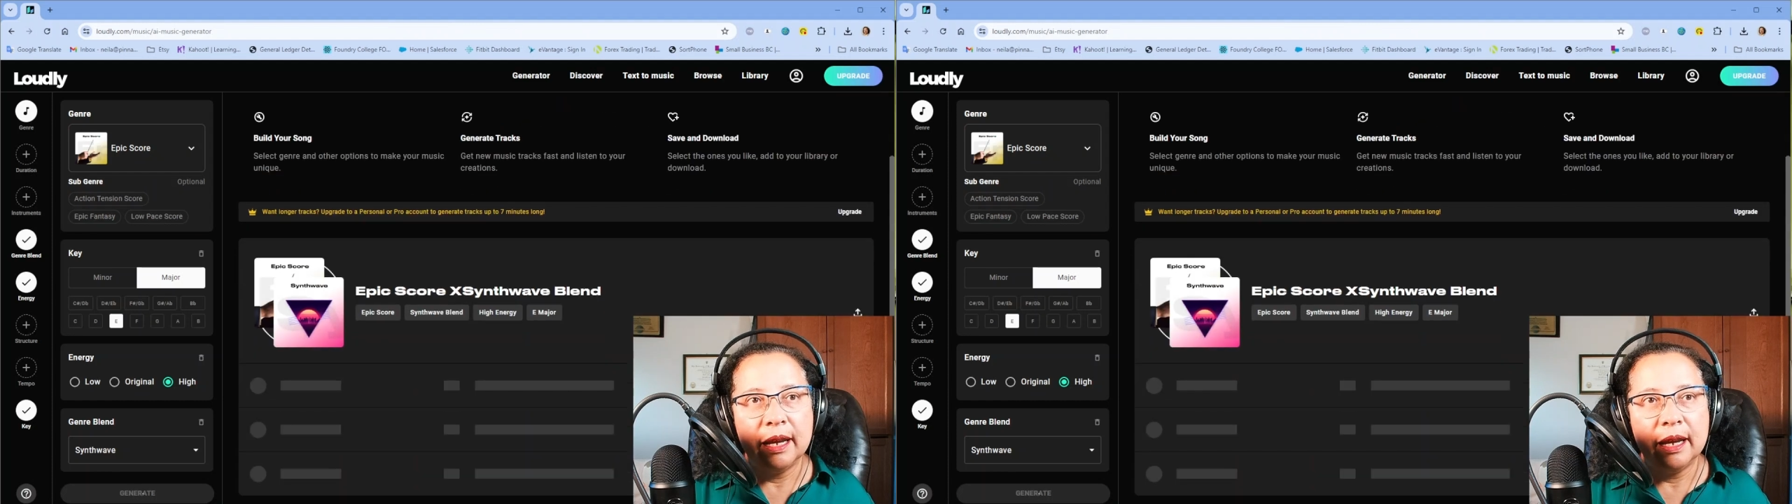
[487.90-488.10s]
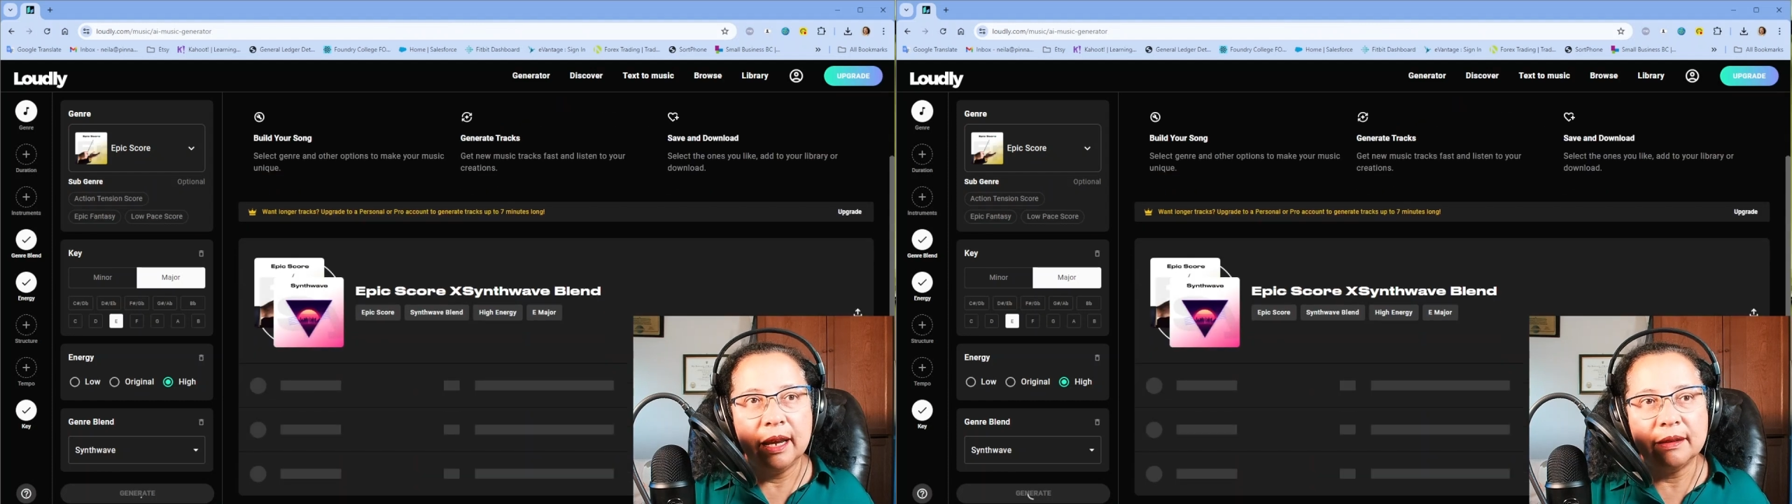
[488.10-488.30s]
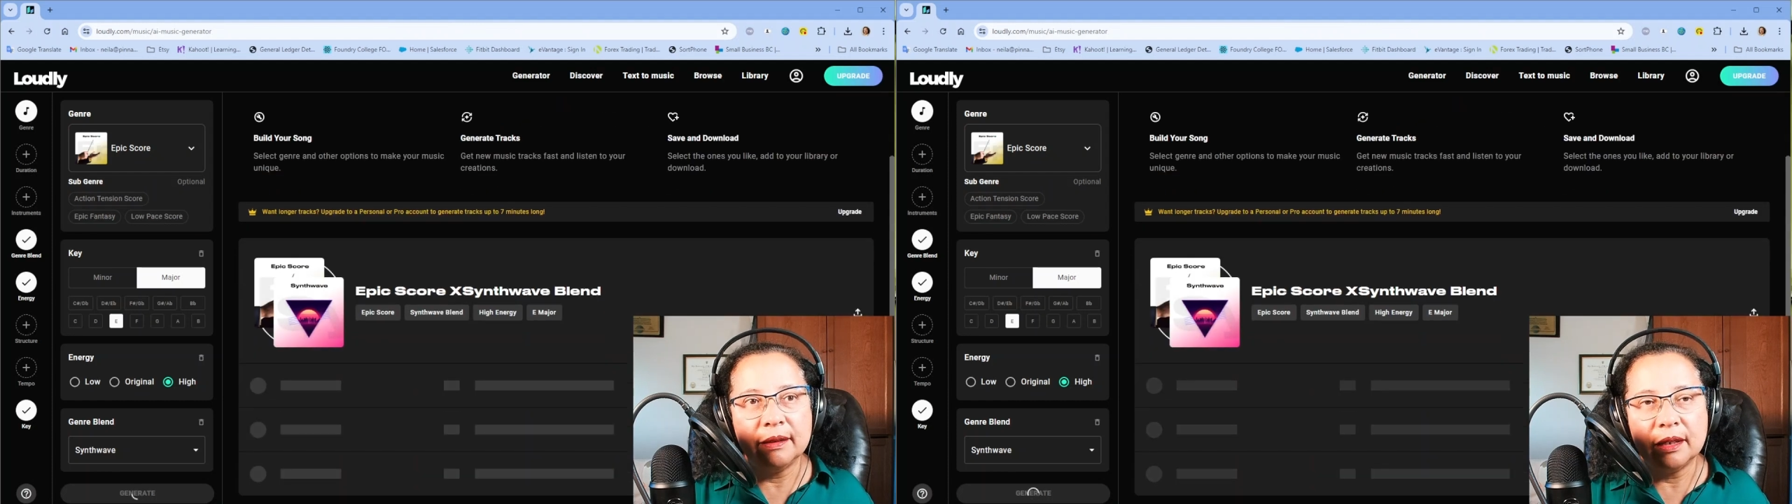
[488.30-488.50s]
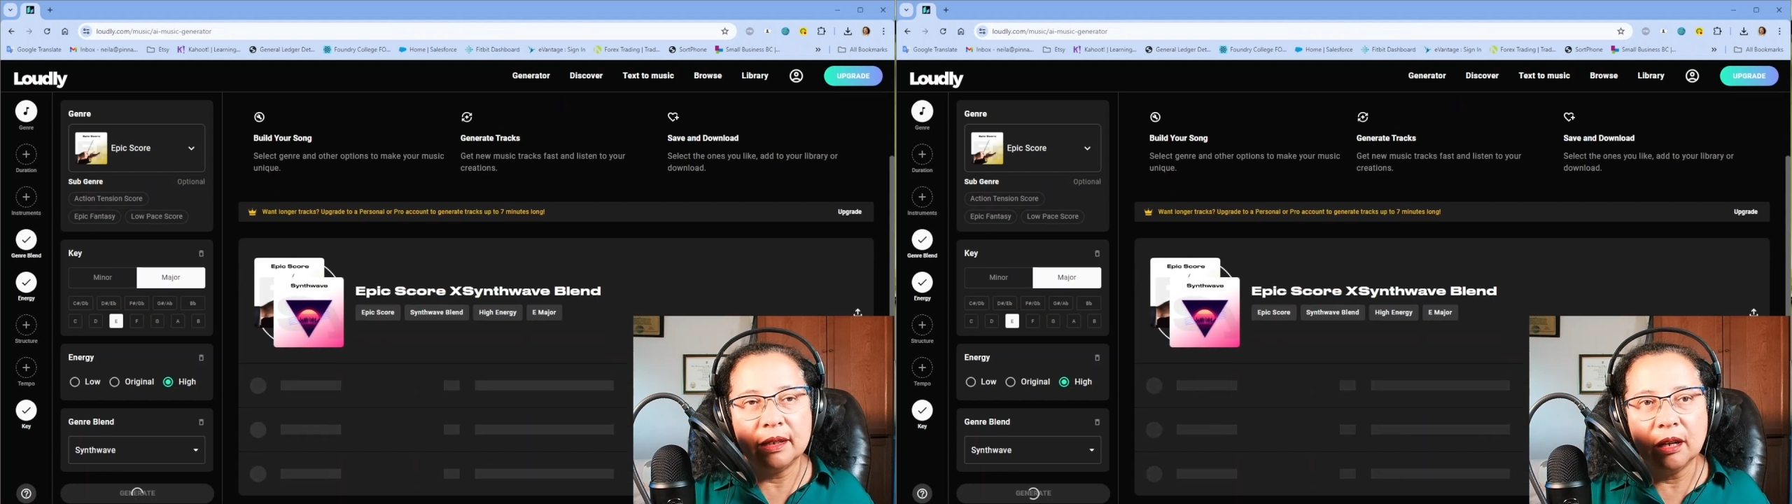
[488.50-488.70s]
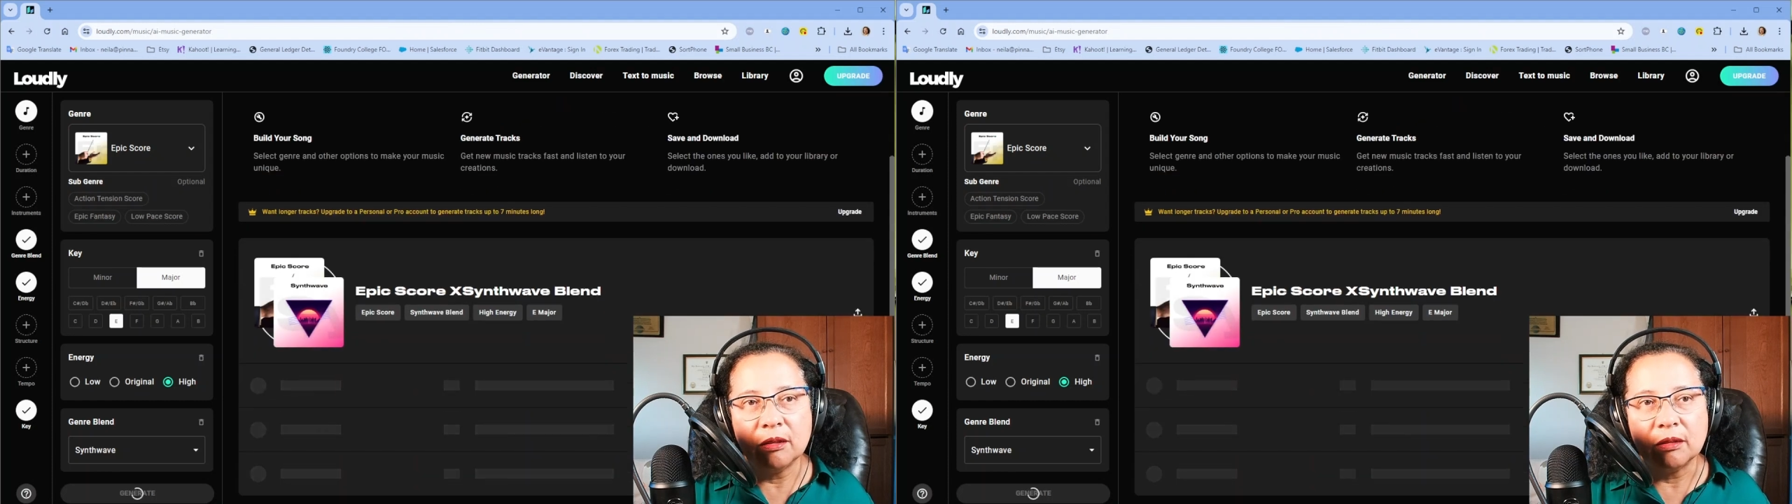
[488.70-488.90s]
And there you
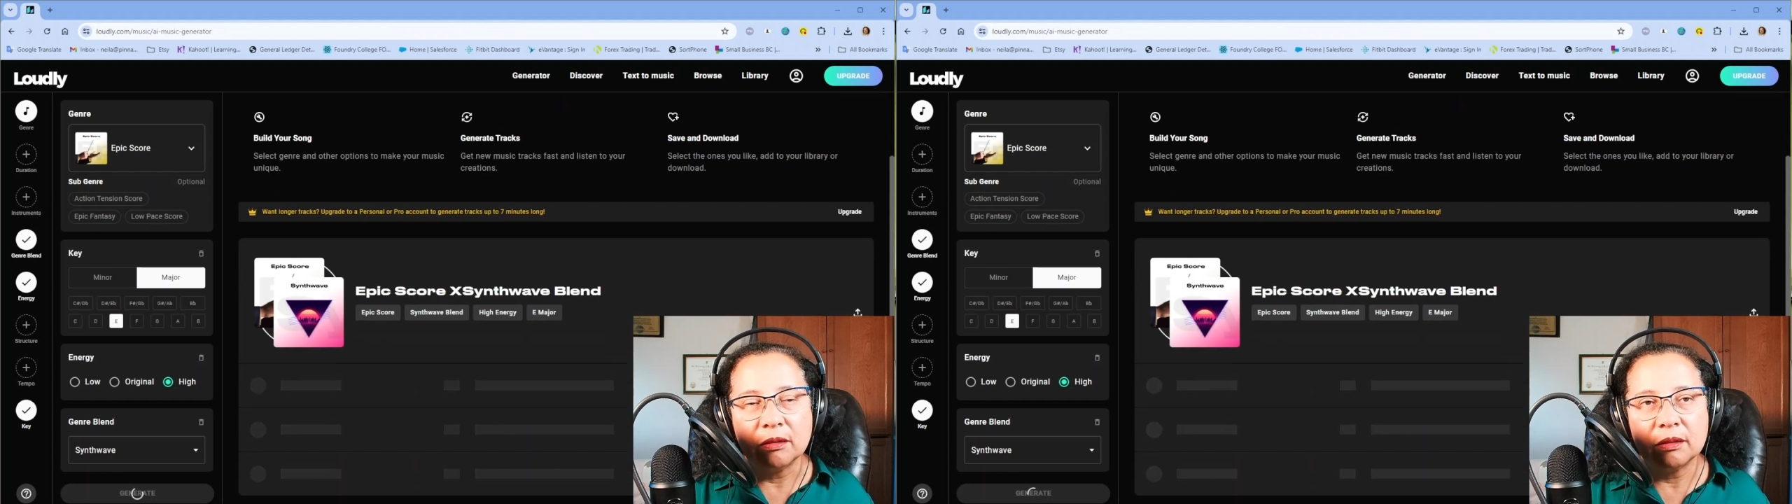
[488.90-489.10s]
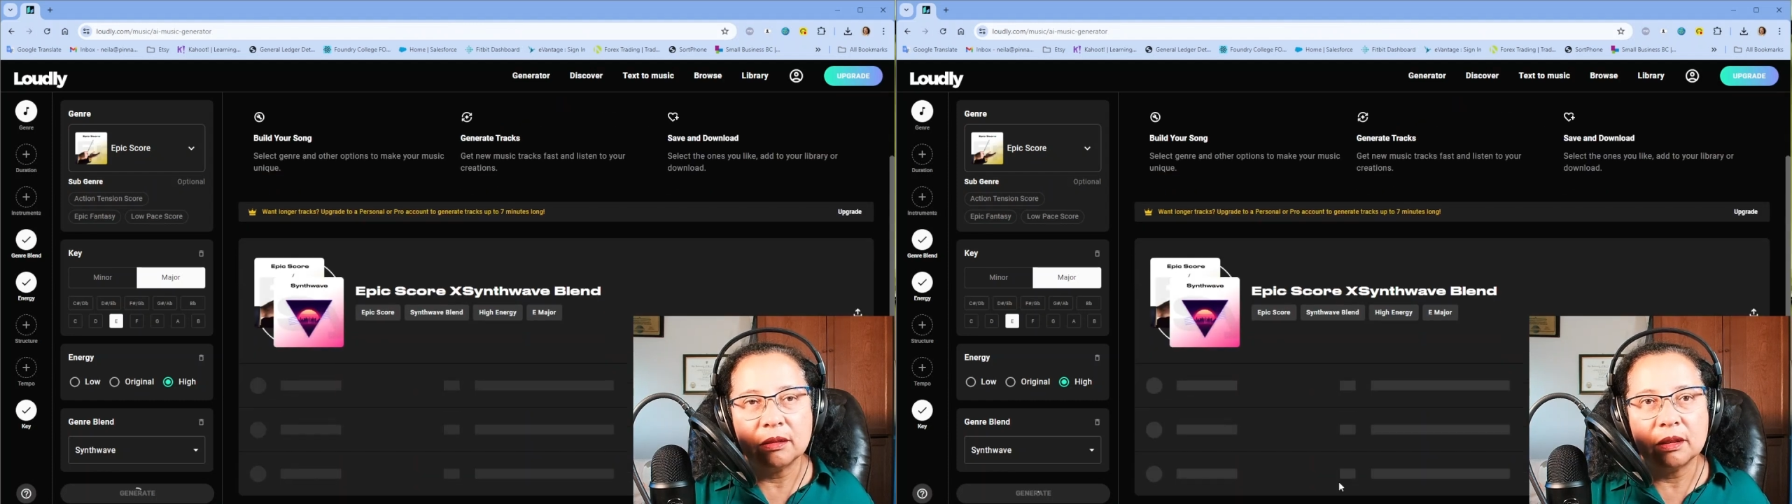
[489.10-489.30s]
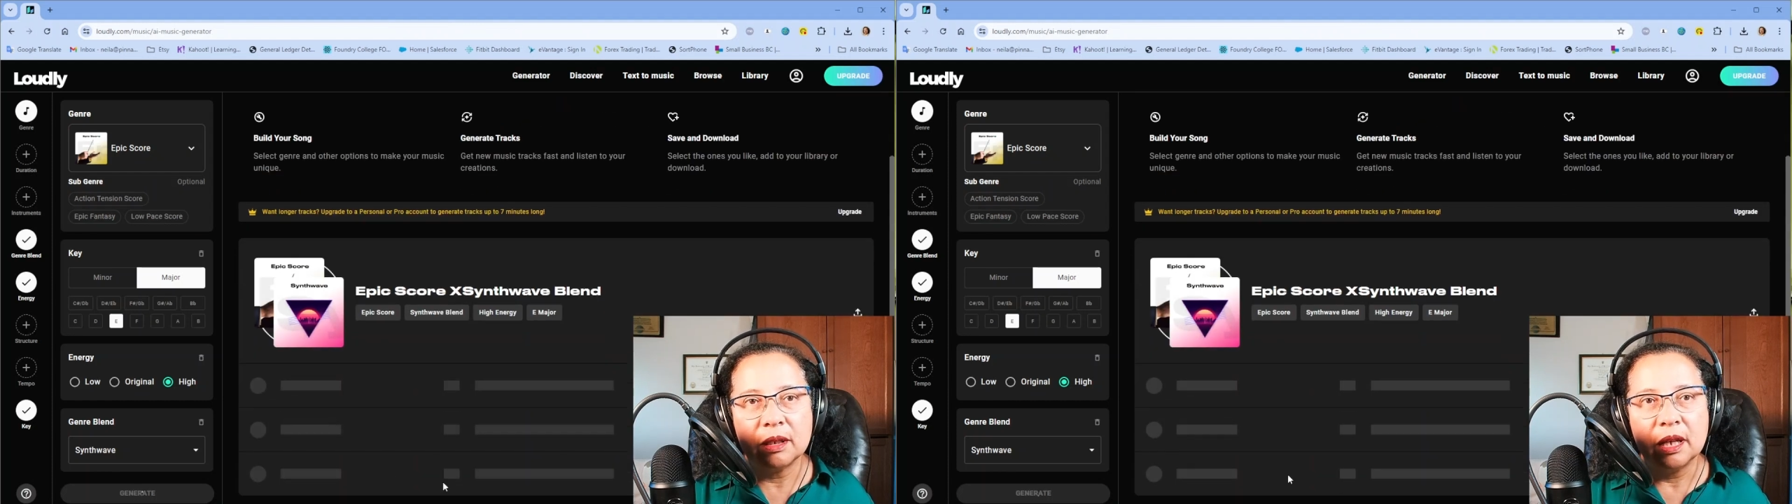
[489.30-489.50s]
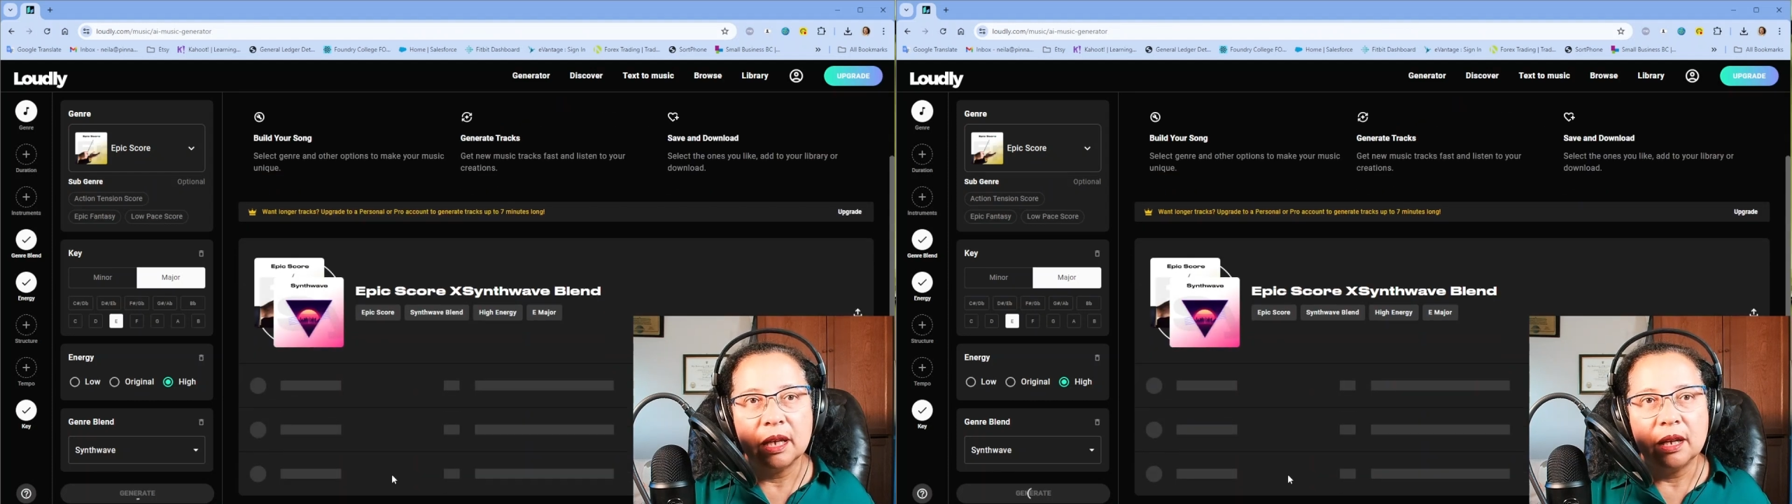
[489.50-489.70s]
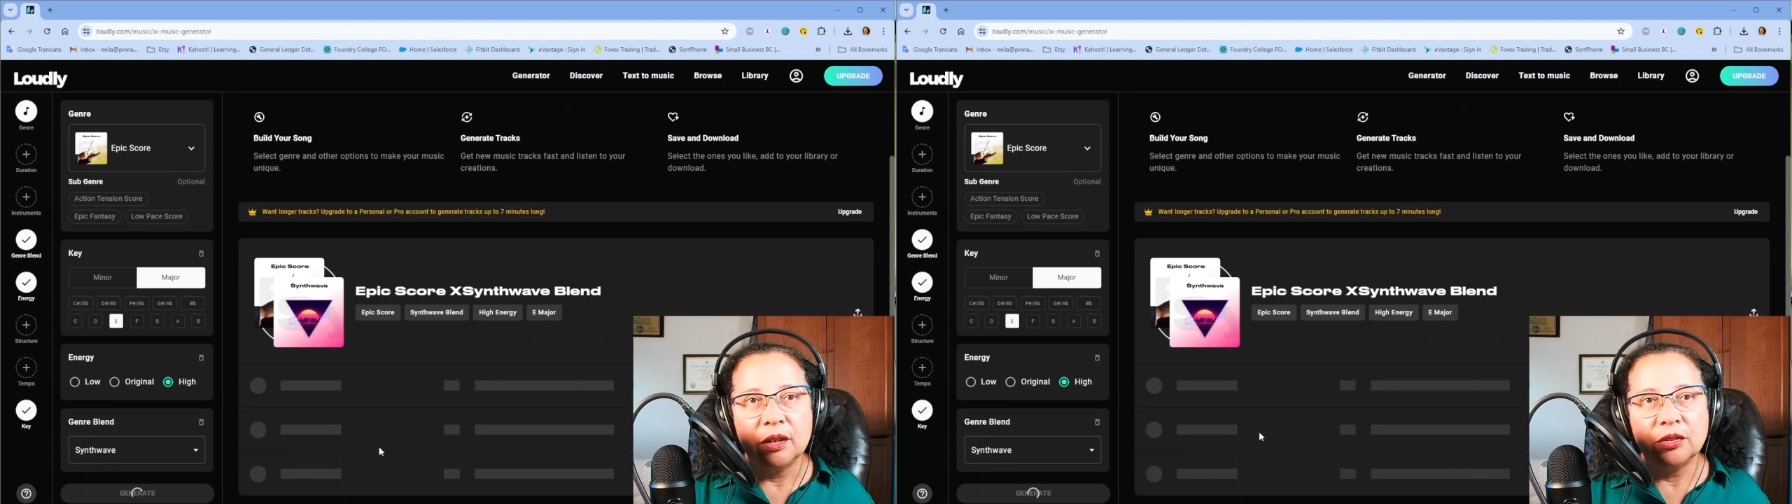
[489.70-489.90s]
go.
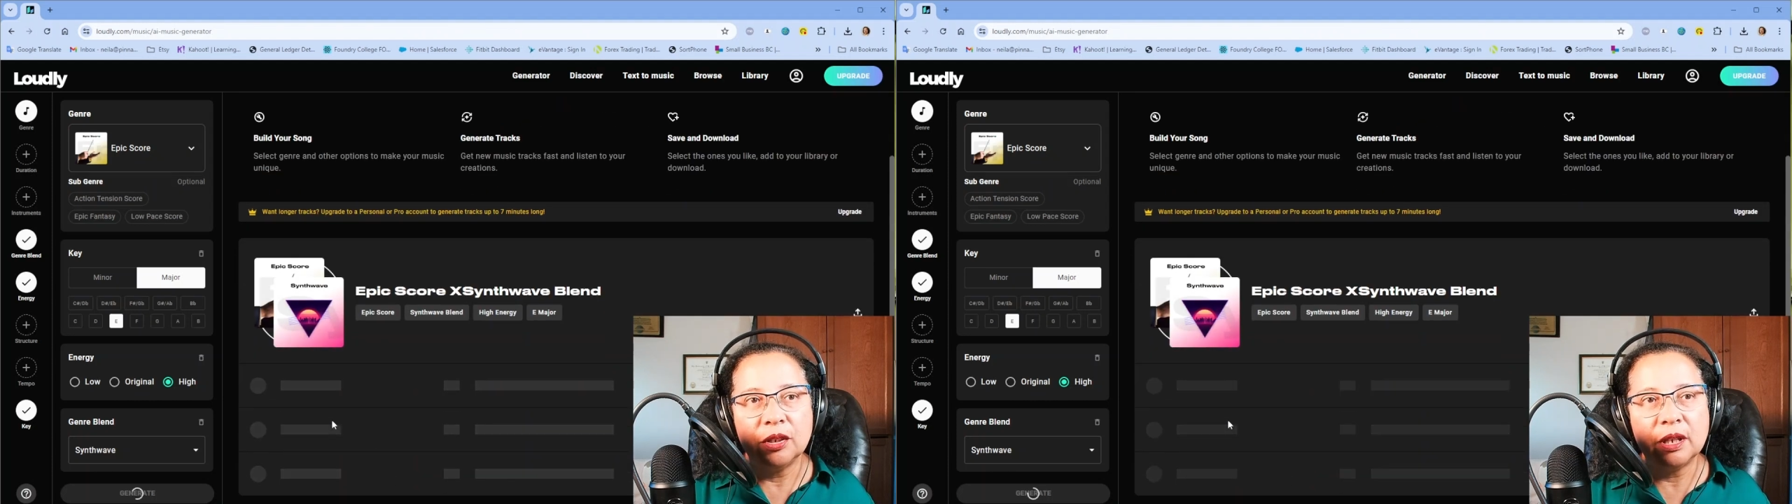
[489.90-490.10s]
So